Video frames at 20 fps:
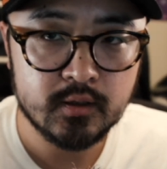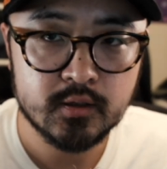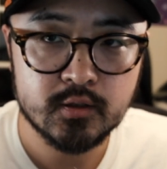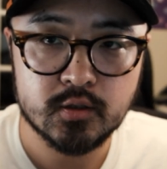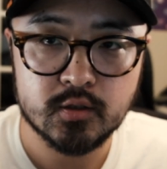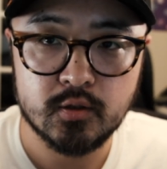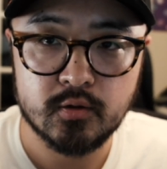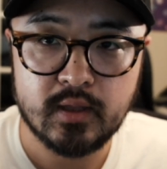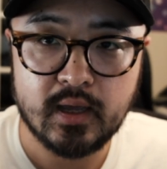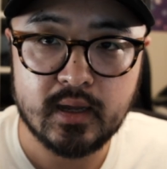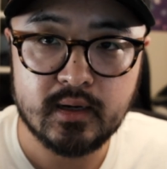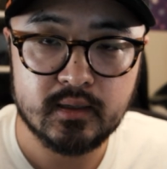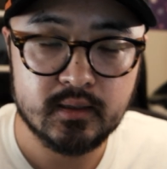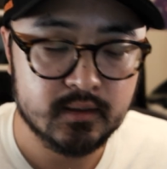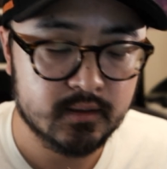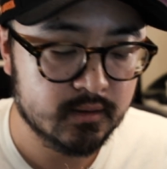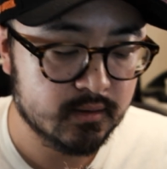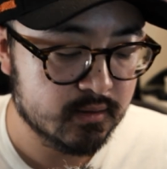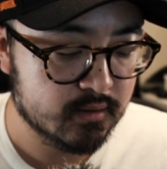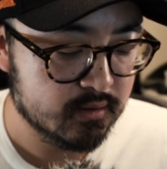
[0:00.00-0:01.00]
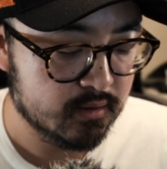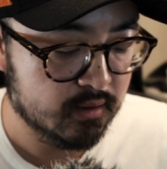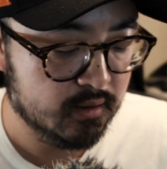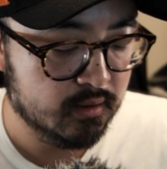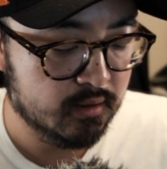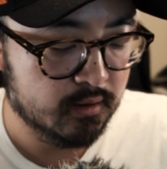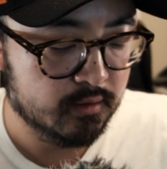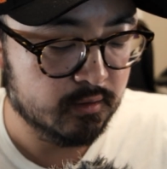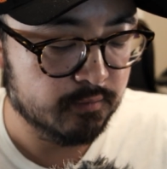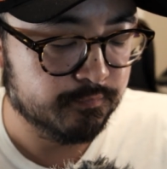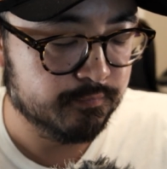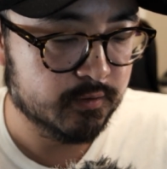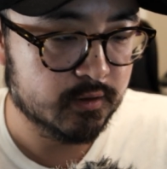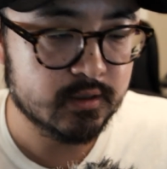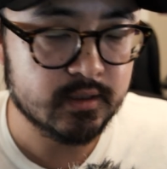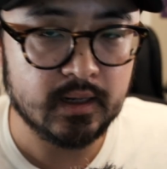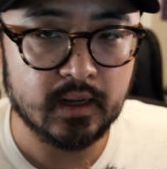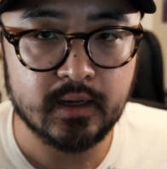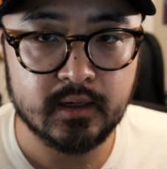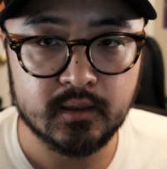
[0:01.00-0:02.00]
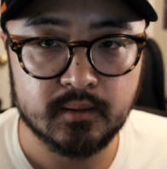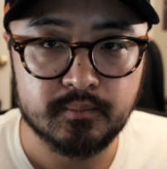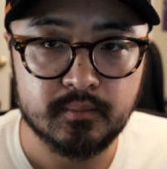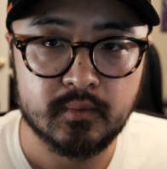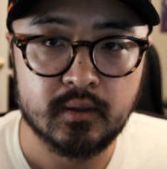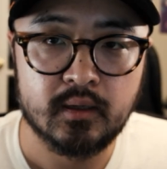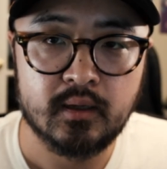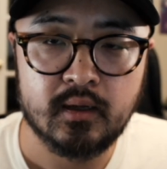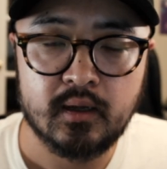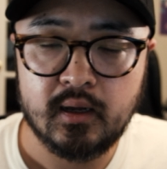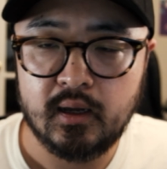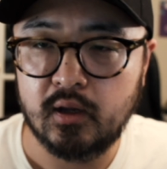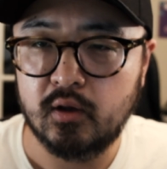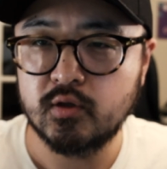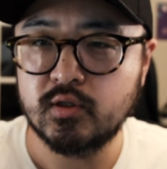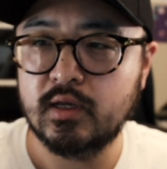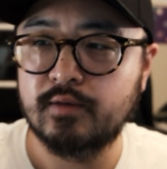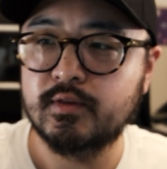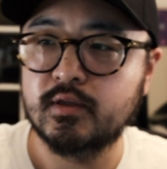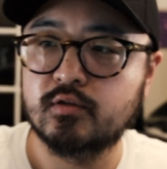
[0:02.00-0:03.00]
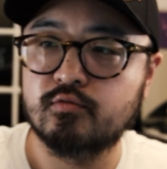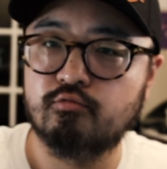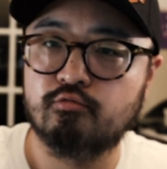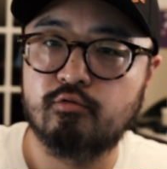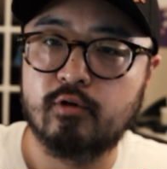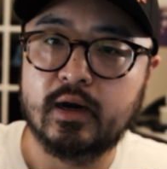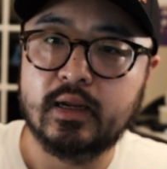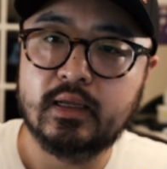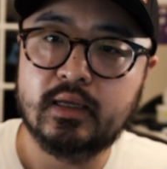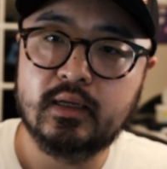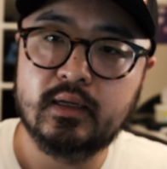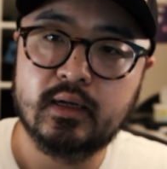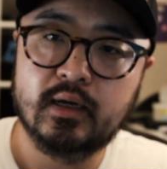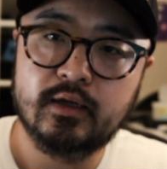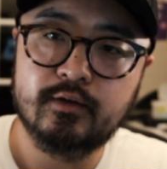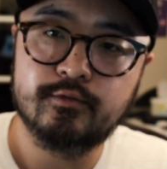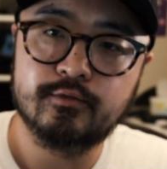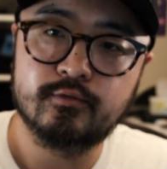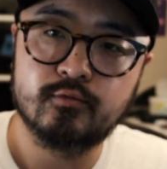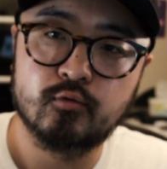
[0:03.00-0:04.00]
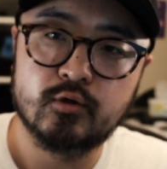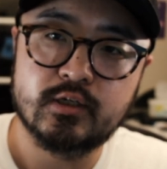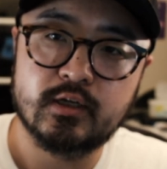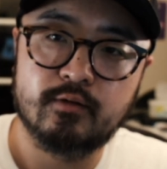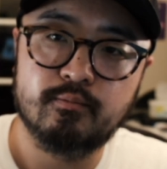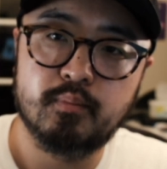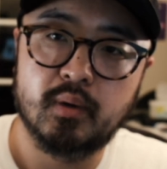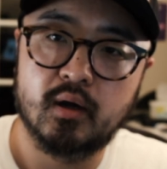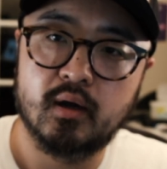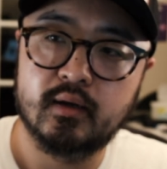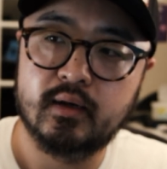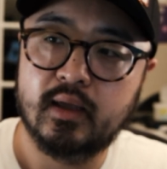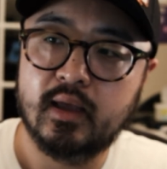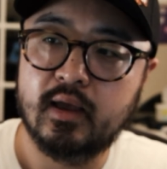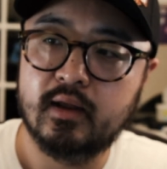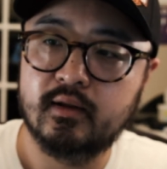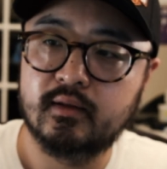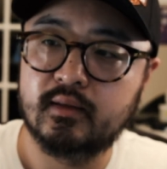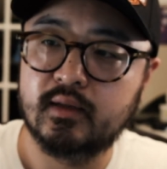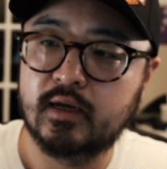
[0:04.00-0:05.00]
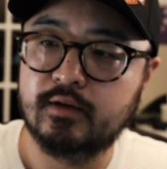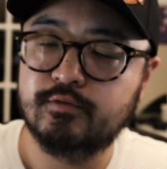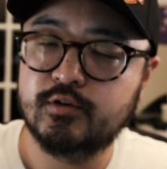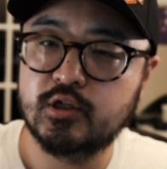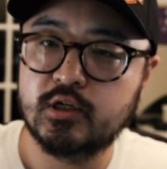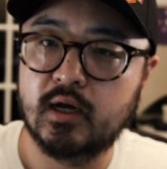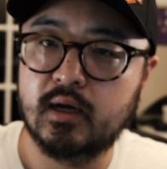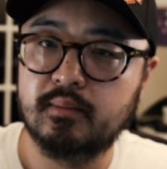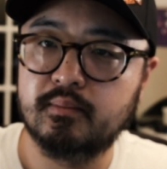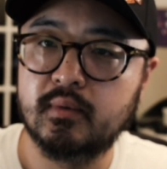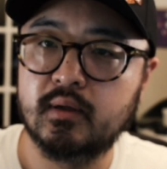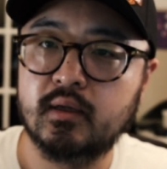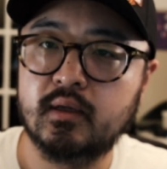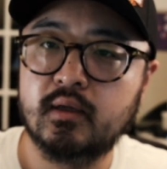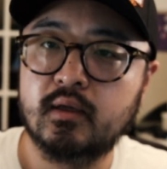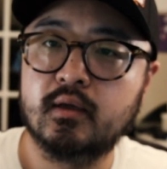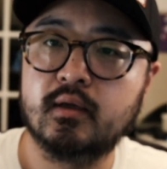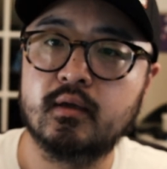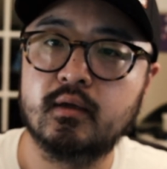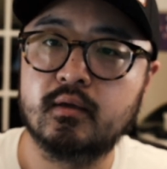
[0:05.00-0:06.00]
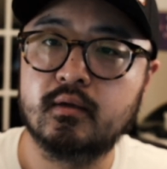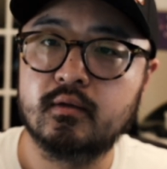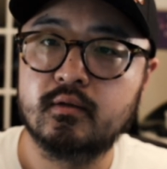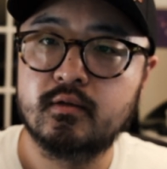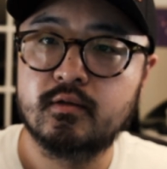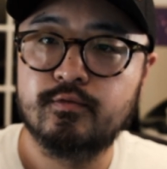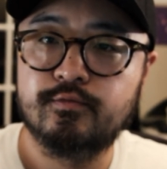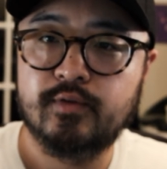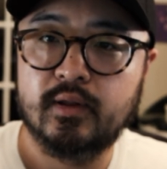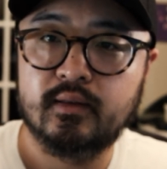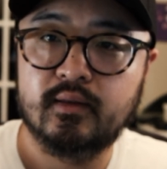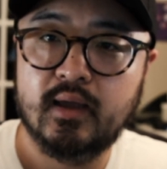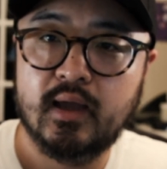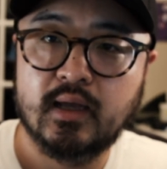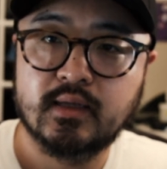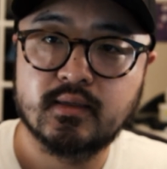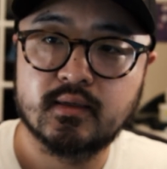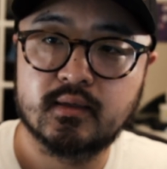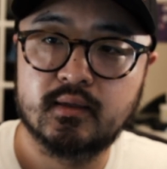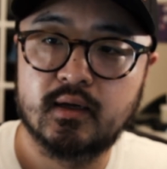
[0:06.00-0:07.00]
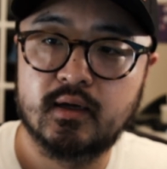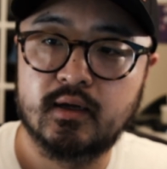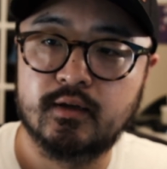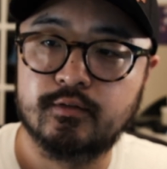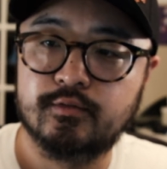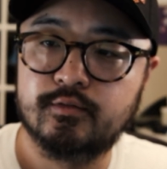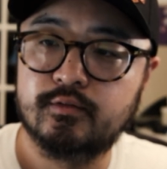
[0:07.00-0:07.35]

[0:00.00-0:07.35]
So that is the first item. I also have this Reiki knife, which I bought at a knife shop. It's a fantastic knife.